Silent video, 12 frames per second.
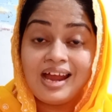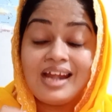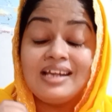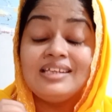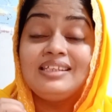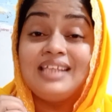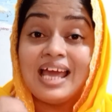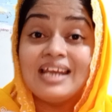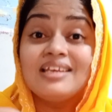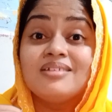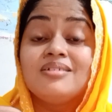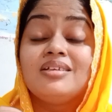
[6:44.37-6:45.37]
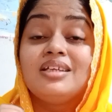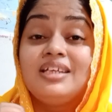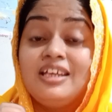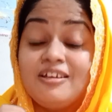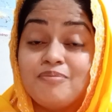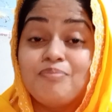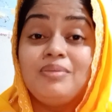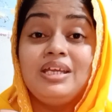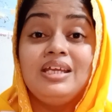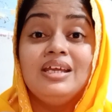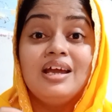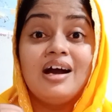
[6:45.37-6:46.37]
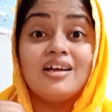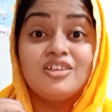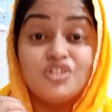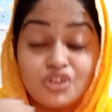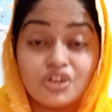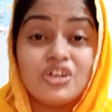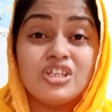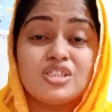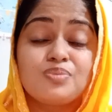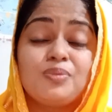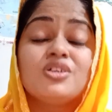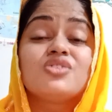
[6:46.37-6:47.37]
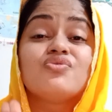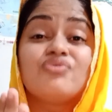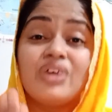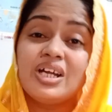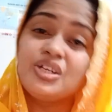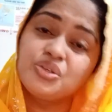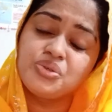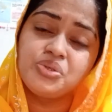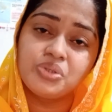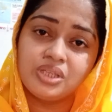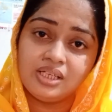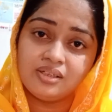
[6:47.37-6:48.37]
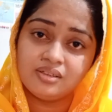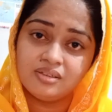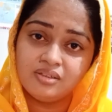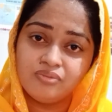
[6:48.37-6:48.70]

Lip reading: and then give me your response. What do you think?